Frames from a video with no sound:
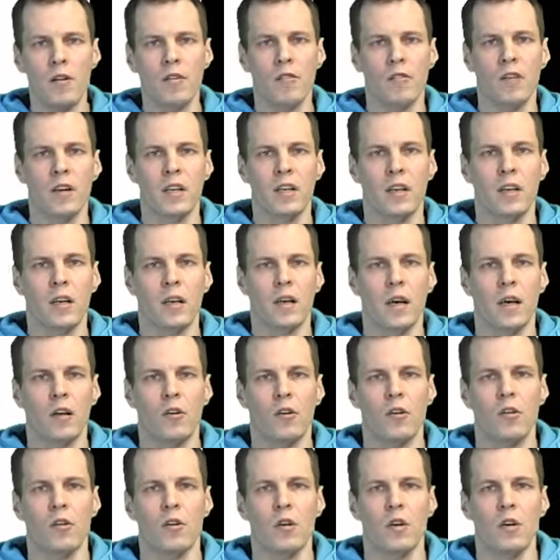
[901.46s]

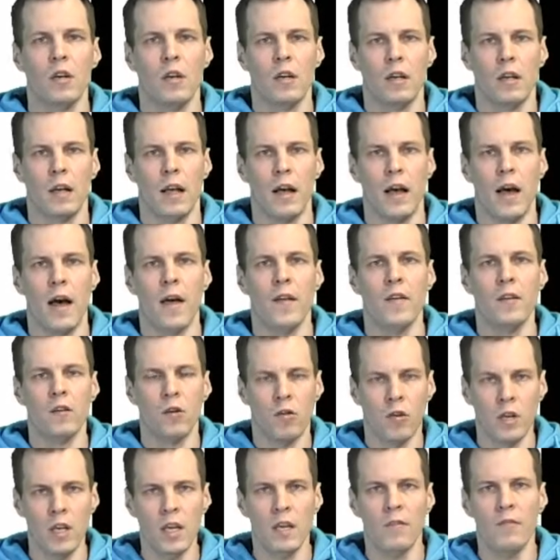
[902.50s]
indicator and your
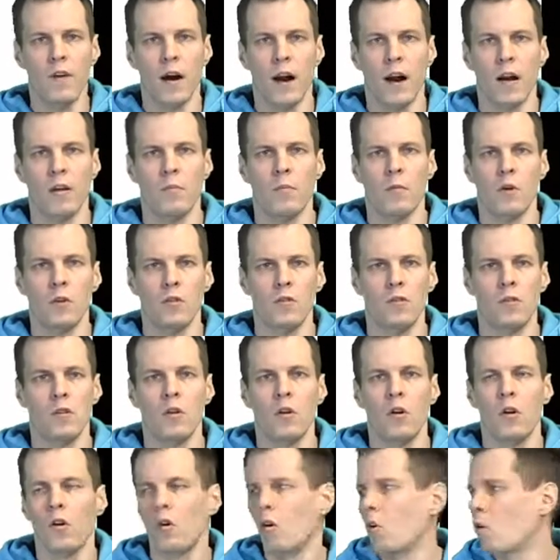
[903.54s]
key variables,
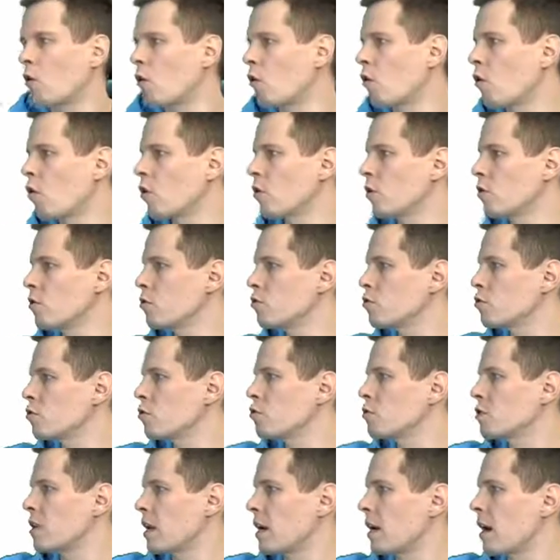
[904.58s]
or you
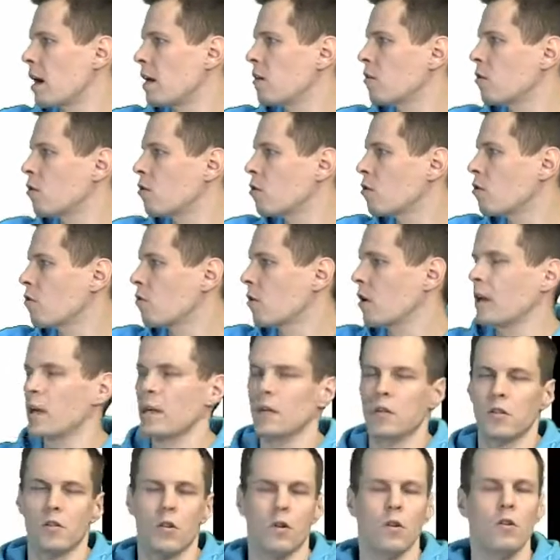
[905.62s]
choose an ad hoc
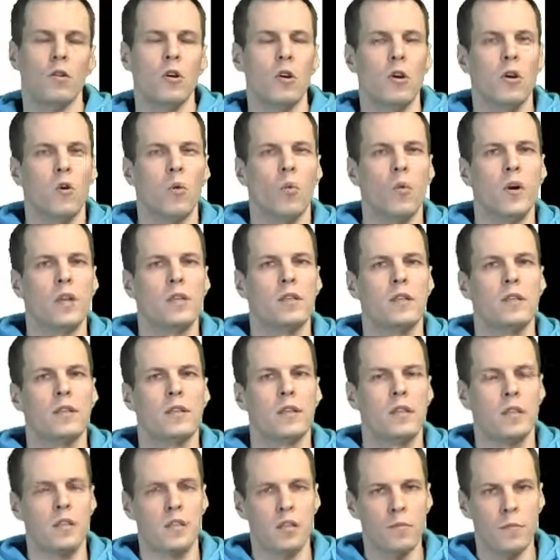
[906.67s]
correlation, which is
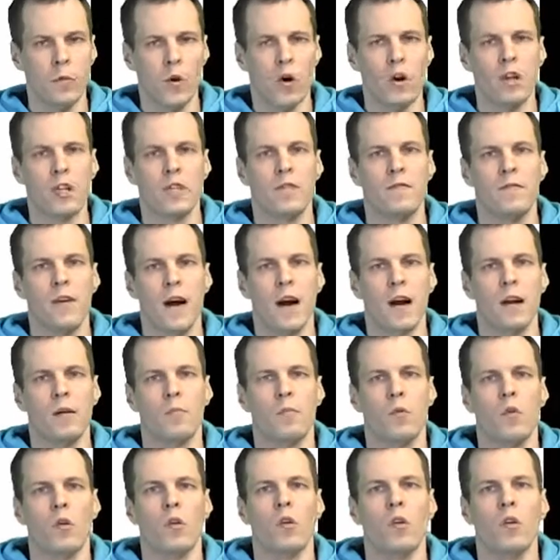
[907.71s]
the smallest
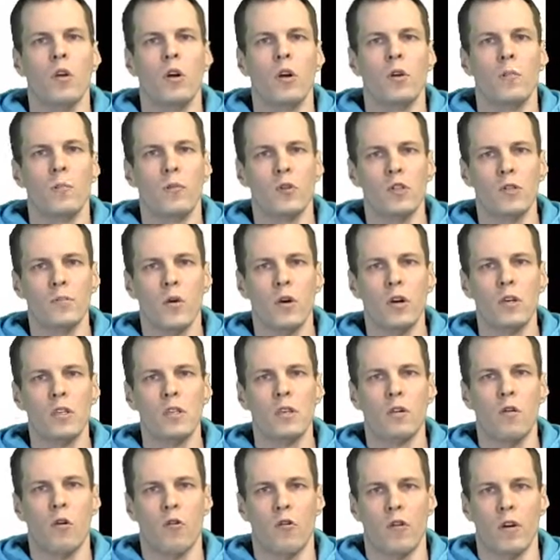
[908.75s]
variable, smallest
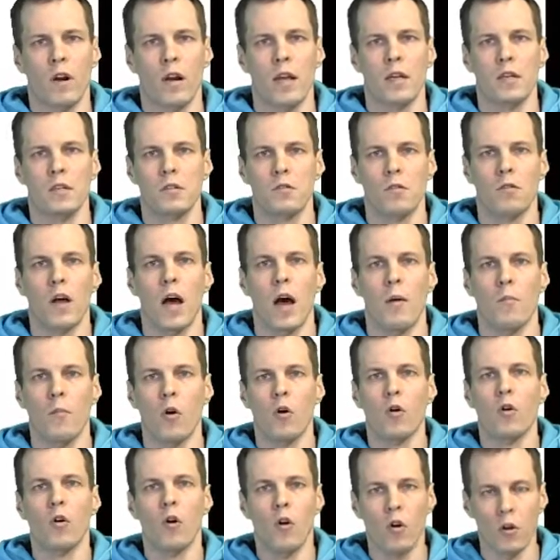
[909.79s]
correlation
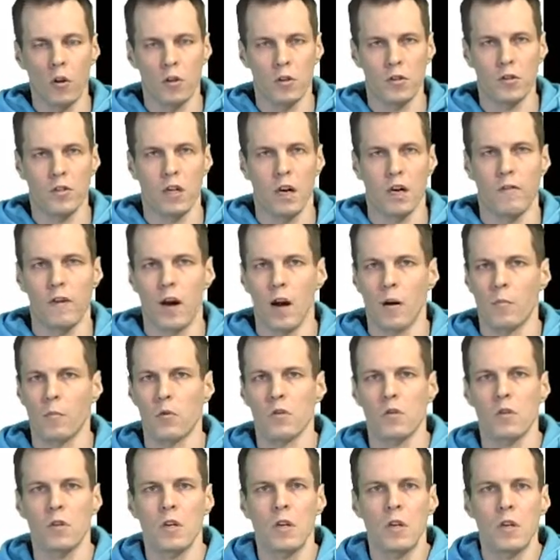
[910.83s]
among all your study
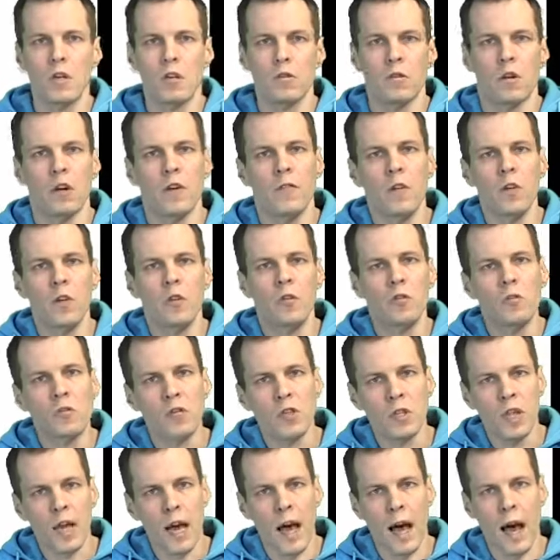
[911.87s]
variables. So if you use
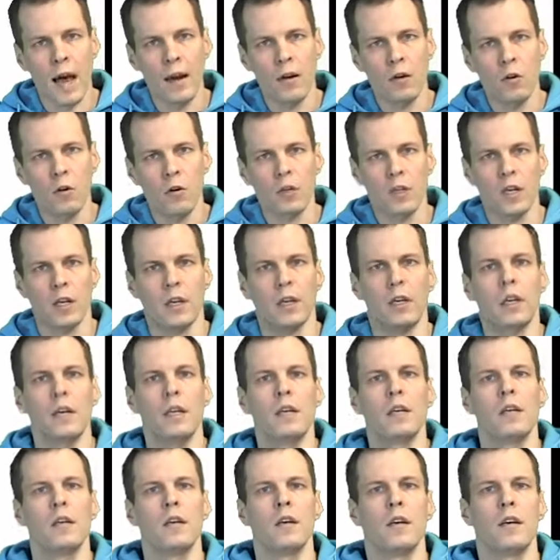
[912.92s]
the ad hoc
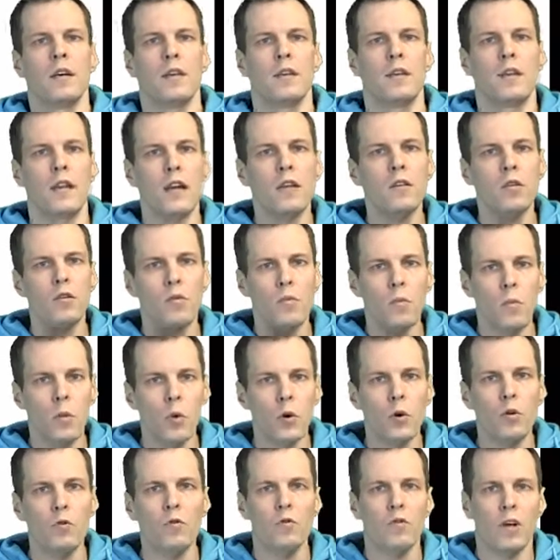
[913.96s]
technique, then you
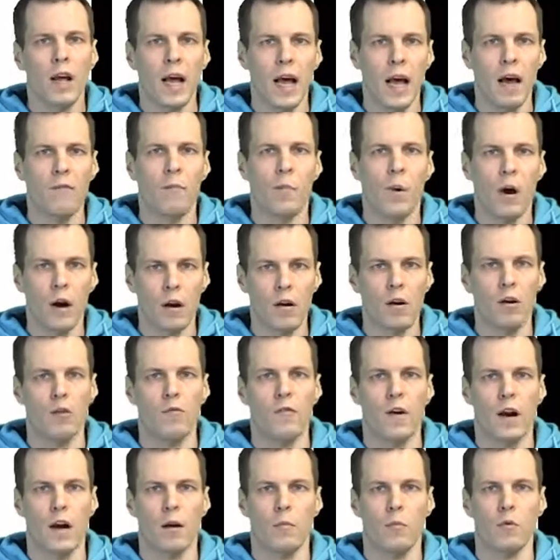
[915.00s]
wouldn't have marker
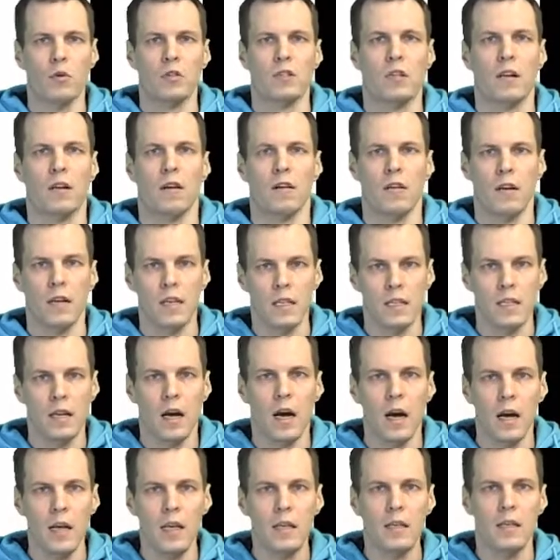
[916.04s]
variables that are
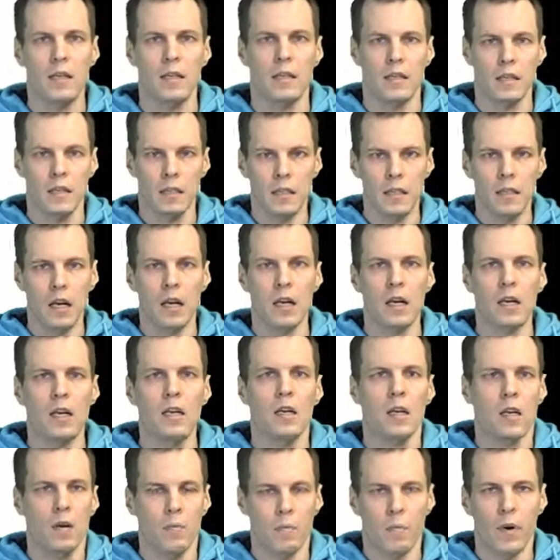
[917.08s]
designed in the study,
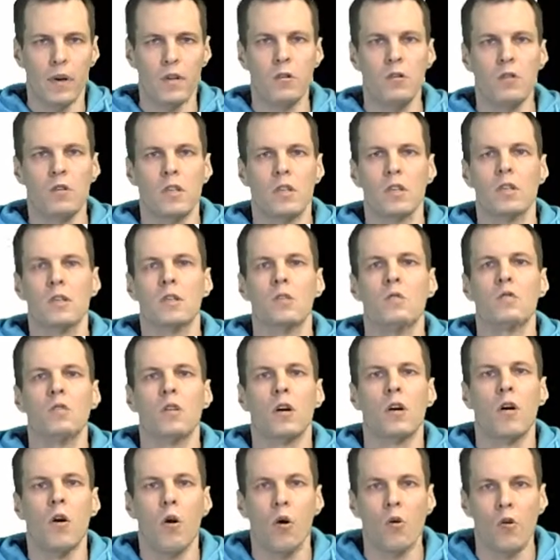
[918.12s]
but you just use a
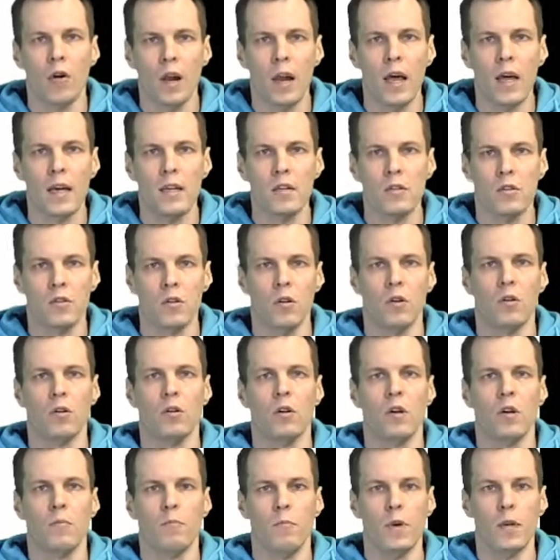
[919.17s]
correlation
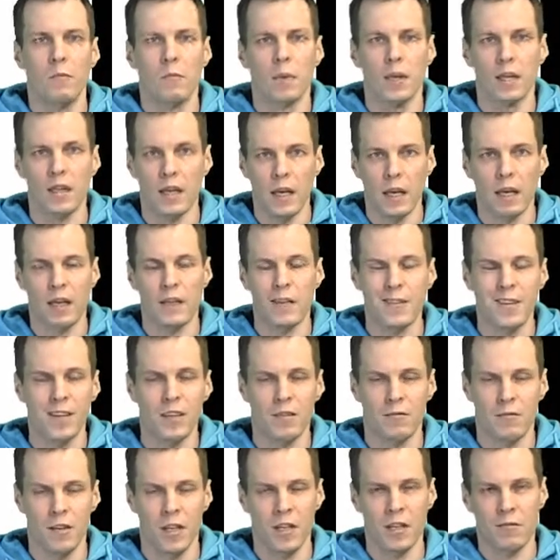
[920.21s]
between the
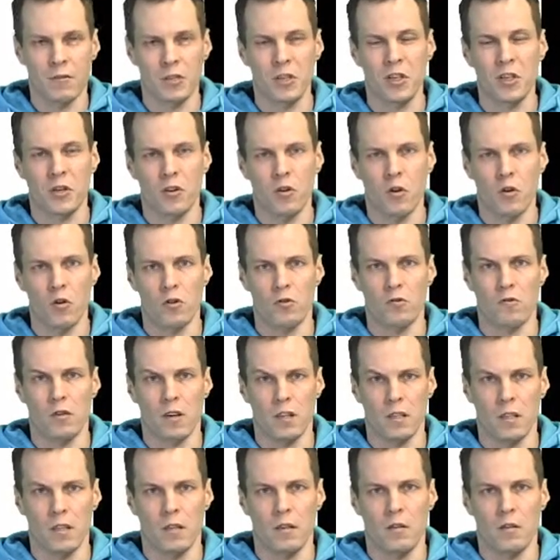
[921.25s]
interesting
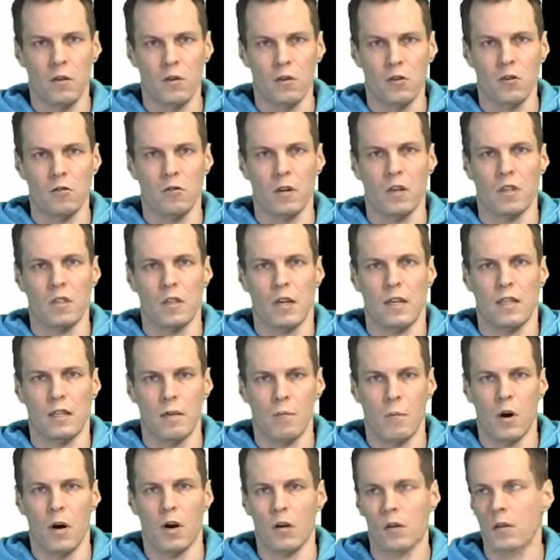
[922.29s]
constructs as a
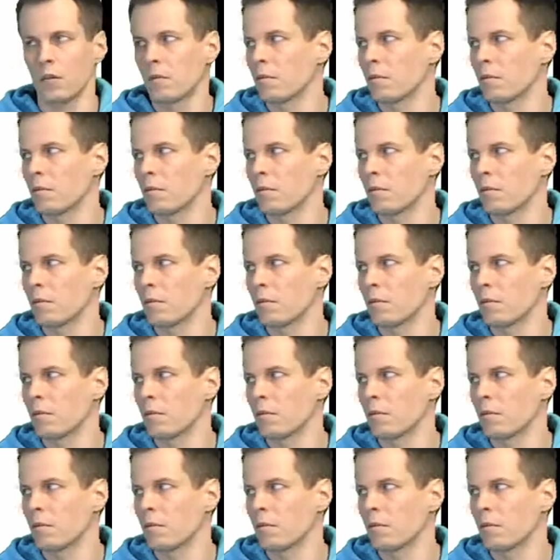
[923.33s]
marker.